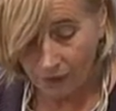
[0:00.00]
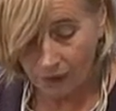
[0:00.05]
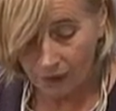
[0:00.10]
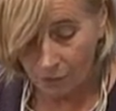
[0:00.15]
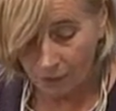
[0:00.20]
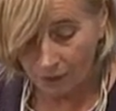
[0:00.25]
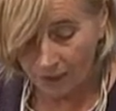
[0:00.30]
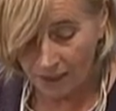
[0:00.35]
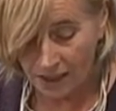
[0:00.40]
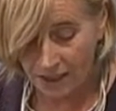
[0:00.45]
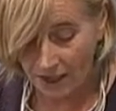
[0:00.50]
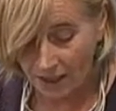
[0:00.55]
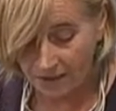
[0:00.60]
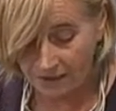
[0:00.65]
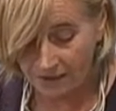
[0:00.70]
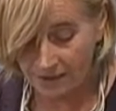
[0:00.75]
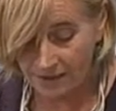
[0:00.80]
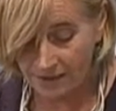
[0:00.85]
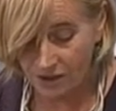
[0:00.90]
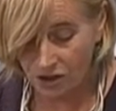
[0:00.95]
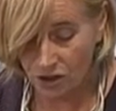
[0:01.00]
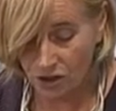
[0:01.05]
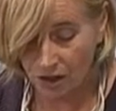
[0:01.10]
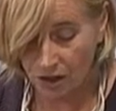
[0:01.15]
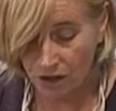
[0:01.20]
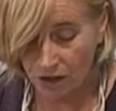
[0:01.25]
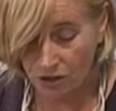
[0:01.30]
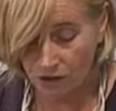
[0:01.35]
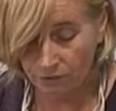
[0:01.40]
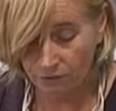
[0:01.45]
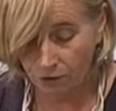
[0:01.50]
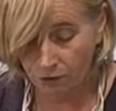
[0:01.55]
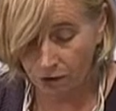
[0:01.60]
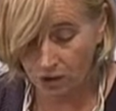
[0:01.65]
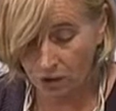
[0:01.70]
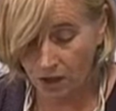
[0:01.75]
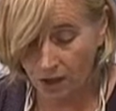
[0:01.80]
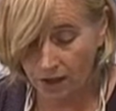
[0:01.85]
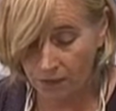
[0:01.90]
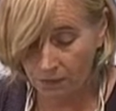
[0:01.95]
The right to access education for the
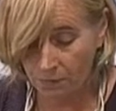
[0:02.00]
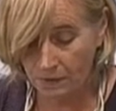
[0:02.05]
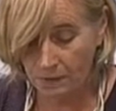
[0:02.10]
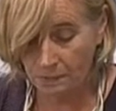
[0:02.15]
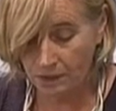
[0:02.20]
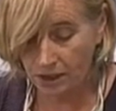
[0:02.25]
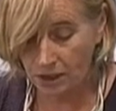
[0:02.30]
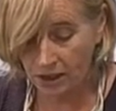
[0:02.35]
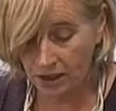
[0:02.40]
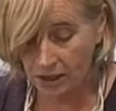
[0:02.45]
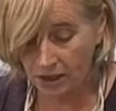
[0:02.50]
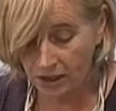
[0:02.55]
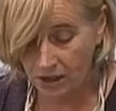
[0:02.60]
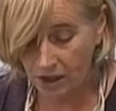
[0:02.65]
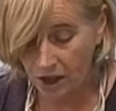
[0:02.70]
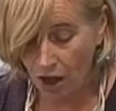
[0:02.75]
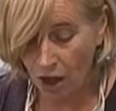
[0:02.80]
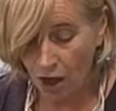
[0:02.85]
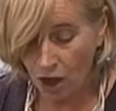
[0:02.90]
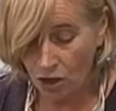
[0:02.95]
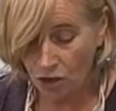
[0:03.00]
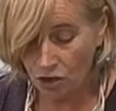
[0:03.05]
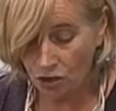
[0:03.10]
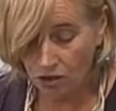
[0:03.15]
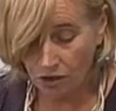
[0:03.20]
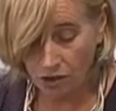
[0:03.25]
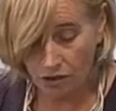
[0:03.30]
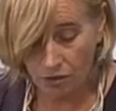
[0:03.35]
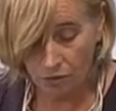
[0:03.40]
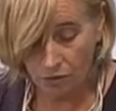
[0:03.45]
child with special needs should not